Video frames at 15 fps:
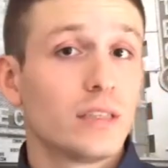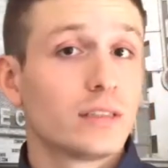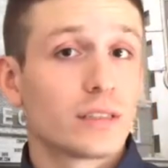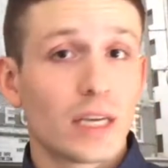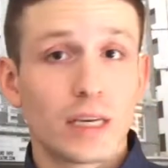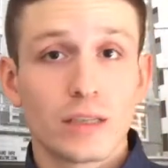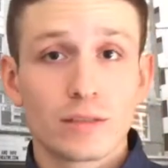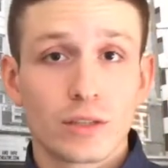in
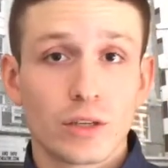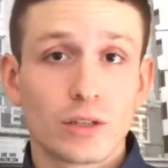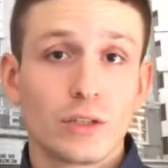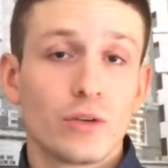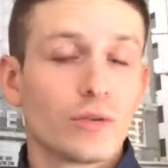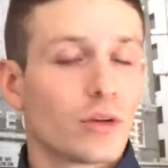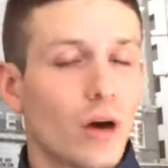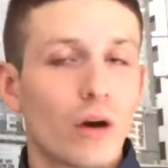San
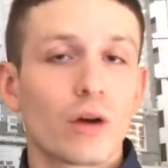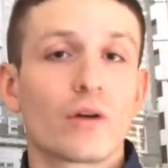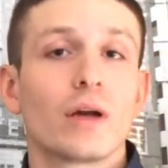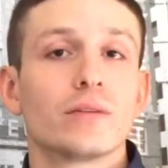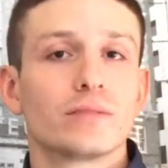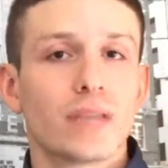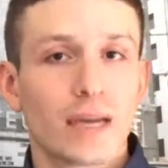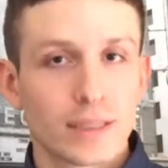Antonio and all
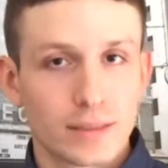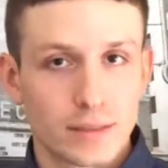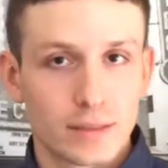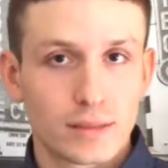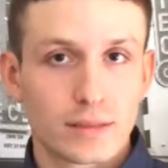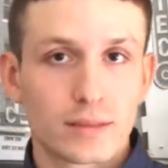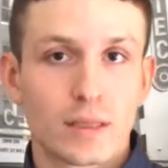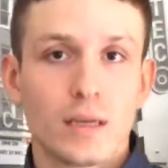around
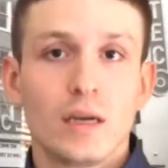Texas.